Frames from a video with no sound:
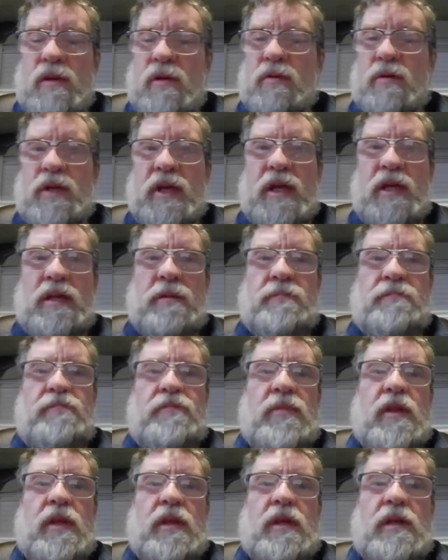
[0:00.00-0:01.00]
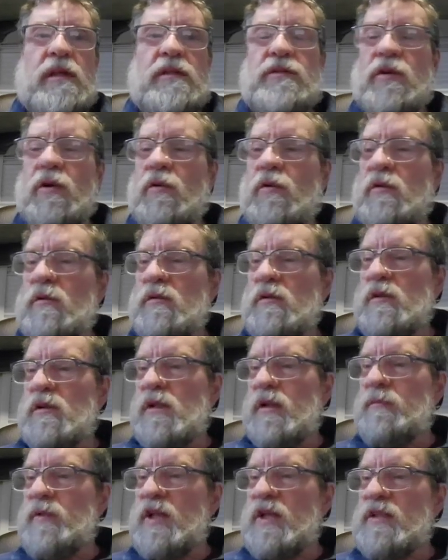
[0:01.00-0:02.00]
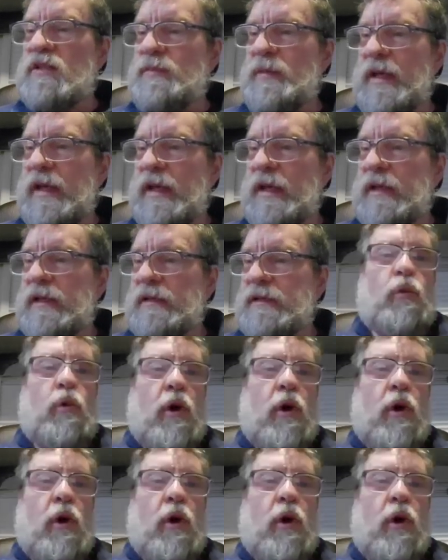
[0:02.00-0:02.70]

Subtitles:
Okay? So let me expand.